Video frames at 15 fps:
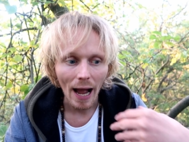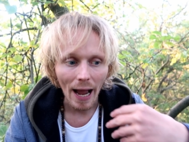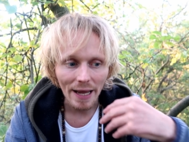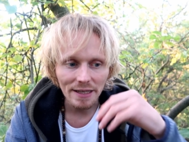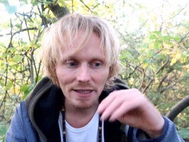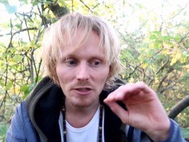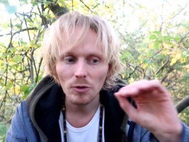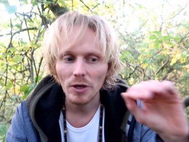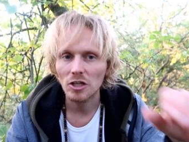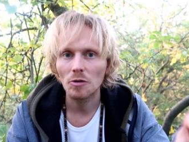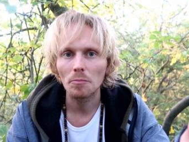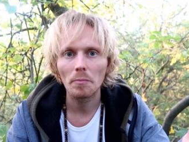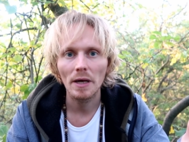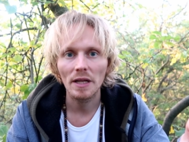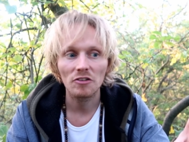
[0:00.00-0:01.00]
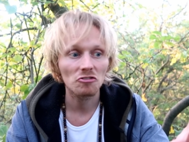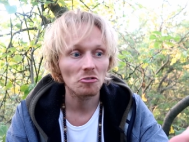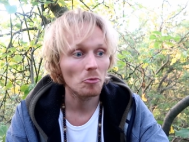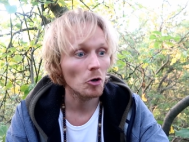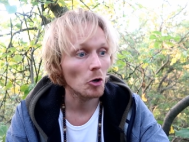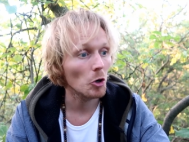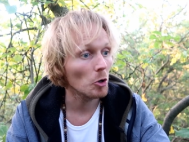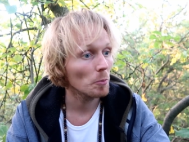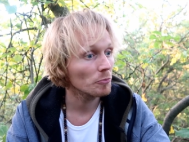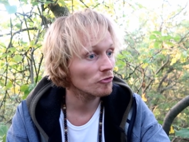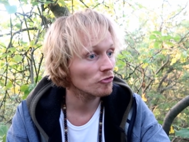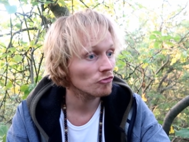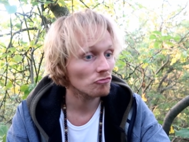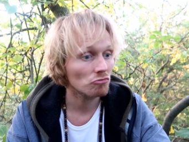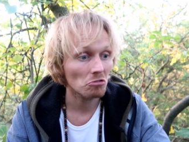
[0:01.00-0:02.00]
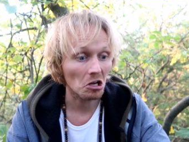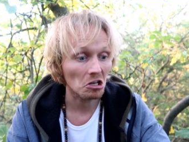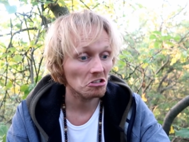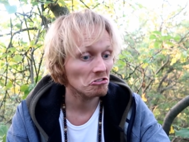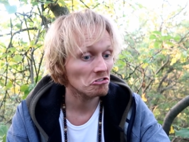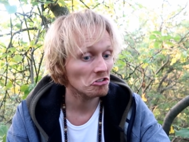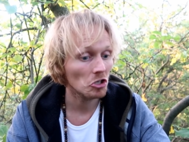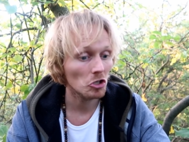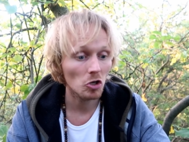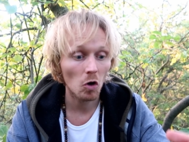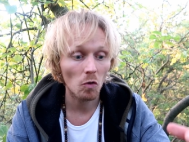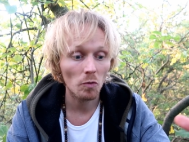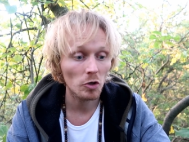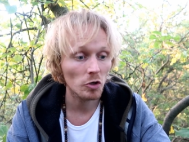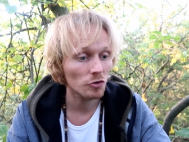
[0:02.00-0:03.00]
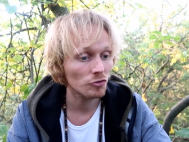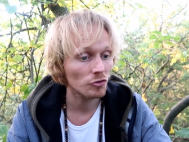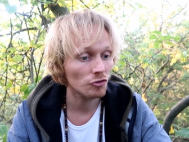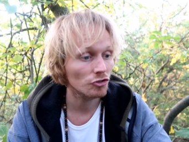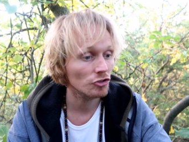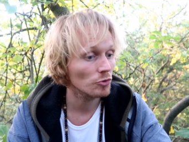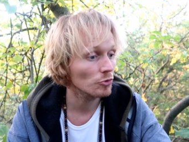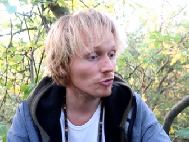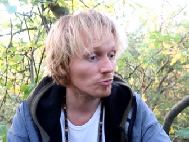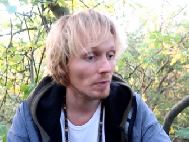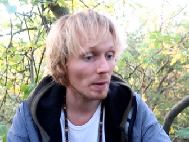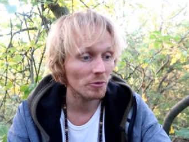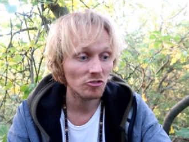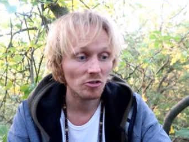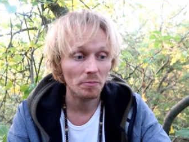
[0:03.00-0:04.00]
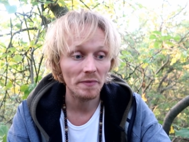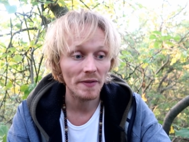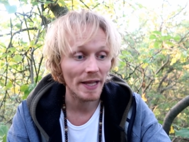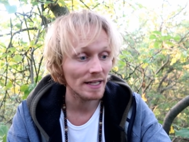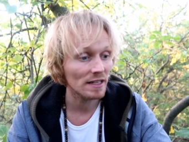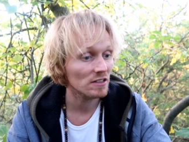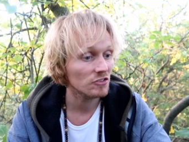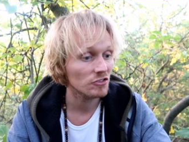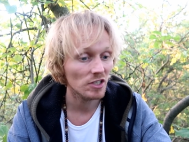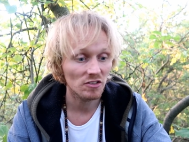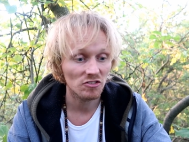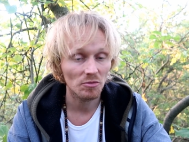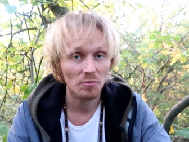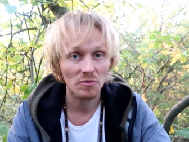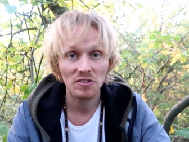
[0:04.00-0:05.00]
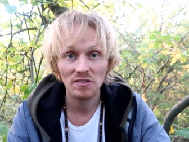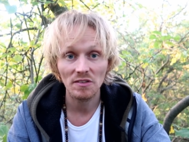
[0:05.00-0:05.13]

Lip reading: I can recommend some herbs. I can say, we're good to juice maybe some nettles and some